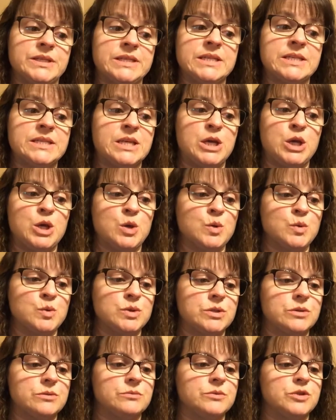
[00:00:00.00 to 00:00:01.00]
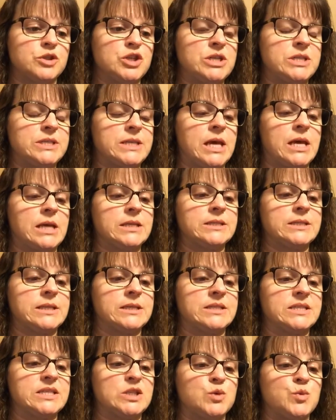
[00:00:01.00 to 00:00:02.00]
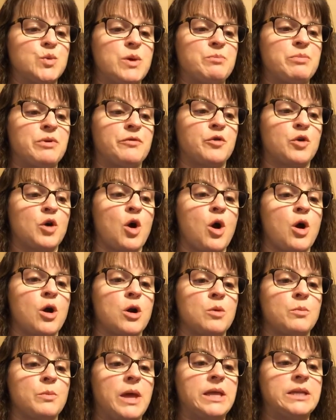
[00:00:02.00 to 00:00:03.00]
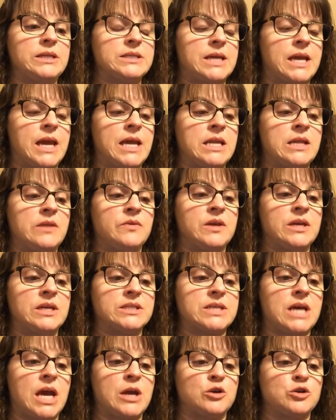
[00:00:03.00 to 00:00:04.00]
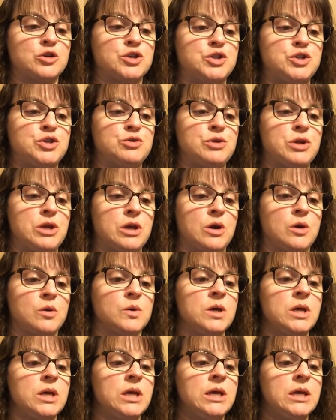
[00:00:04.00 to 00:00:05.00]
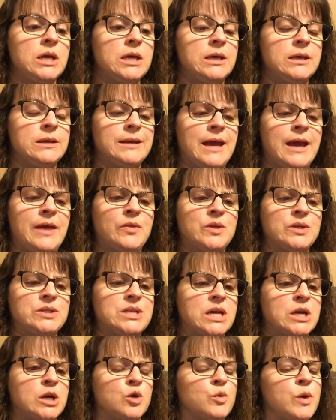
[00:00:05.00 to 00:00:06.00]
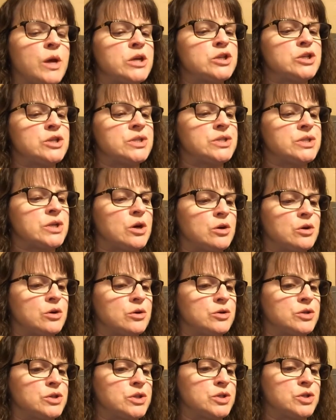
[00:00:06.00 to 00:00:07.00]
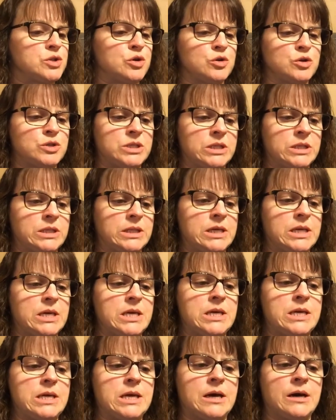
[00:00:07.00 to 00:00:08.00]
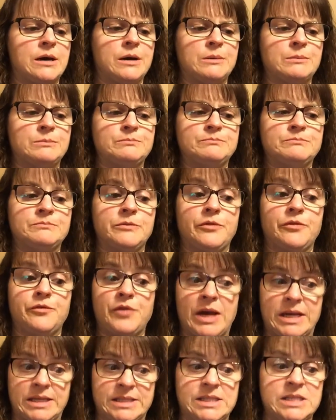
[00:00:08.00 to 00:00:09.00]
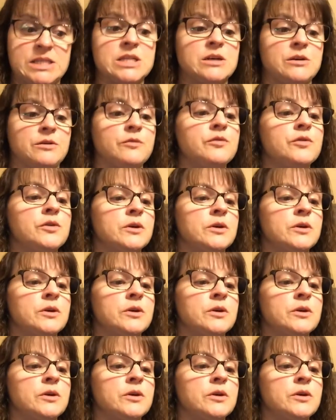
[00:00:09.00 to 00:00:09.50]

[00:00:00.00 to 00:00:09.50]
is cute, she says, a sweep of her arm indicating the entire studio, and the decorations are certainly um, festive.